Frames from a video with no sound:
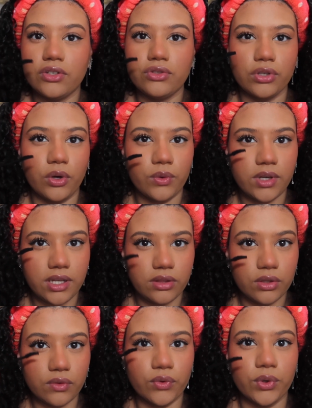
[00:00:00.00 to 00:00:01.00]
don't
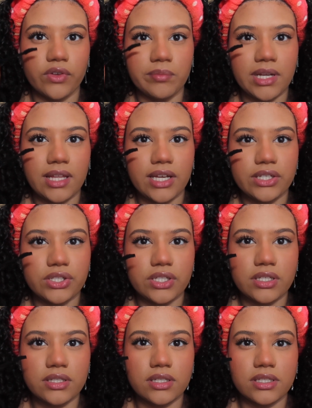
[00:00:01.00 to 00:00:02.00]
hit the root of my
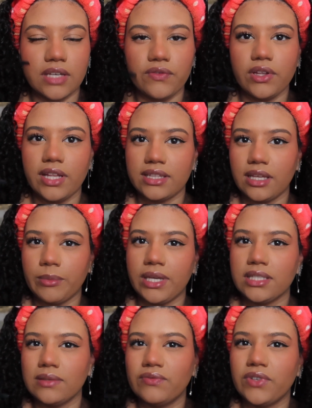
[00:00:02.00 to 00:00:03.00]
lashes because I feel like that
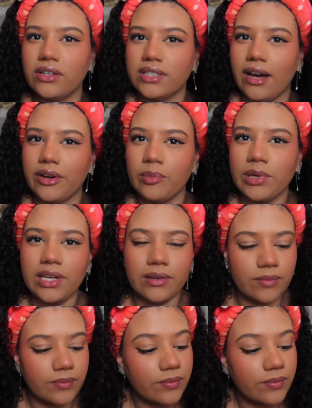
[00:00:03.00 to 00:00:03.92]
makes them fall down a bit.